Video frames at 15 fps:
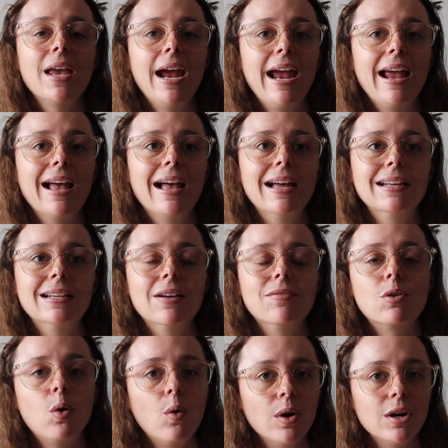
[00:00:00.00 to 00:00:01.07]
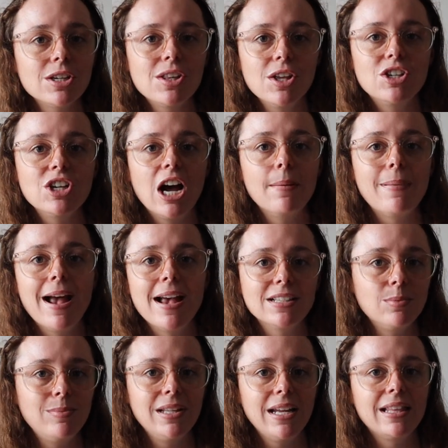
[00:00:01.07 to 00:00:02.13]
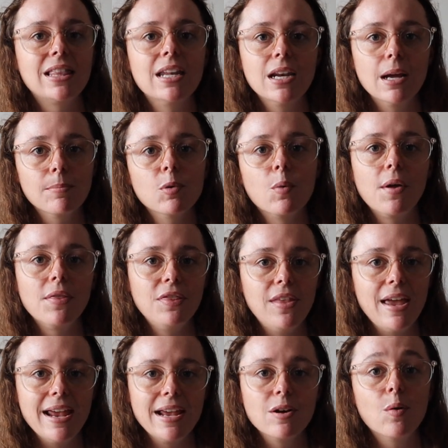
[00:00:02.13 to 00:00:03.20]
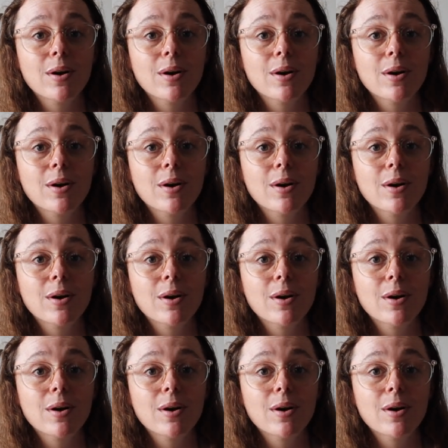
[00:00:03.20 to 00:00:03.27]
And of course the job has to be like the number one thing